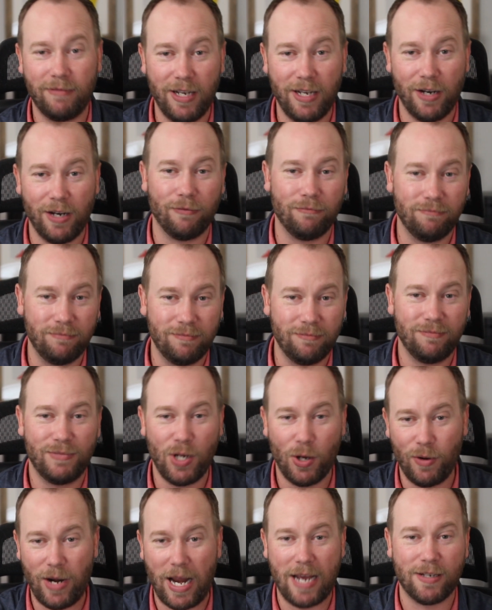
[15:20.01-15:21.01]

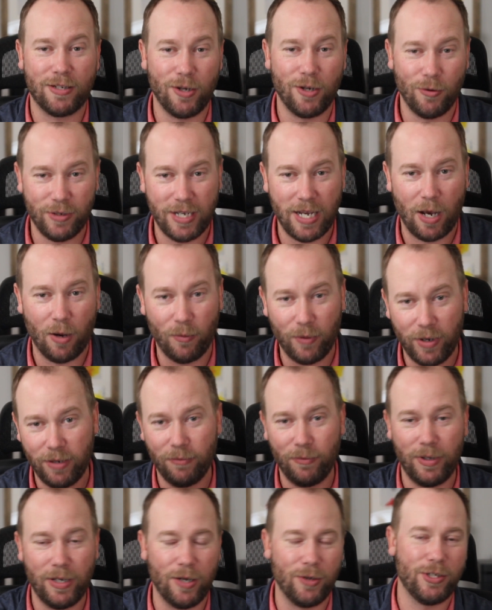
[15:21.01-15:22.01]
don't ask, don't tell.
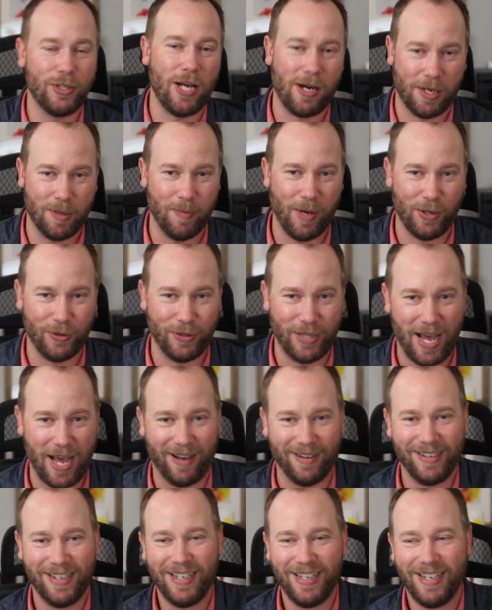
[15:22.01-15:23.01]
We don't talk about
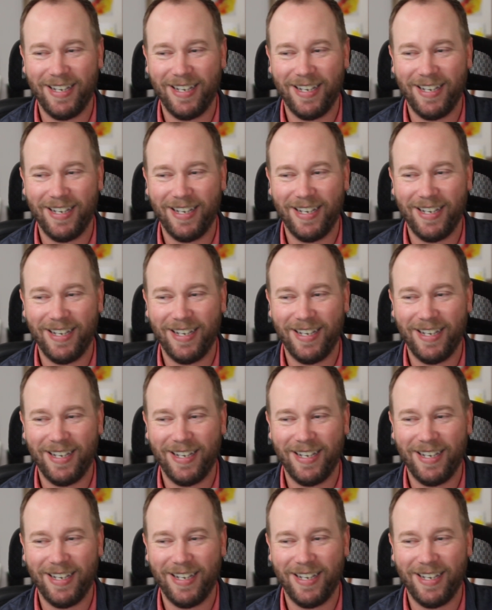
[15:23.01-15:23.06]
that.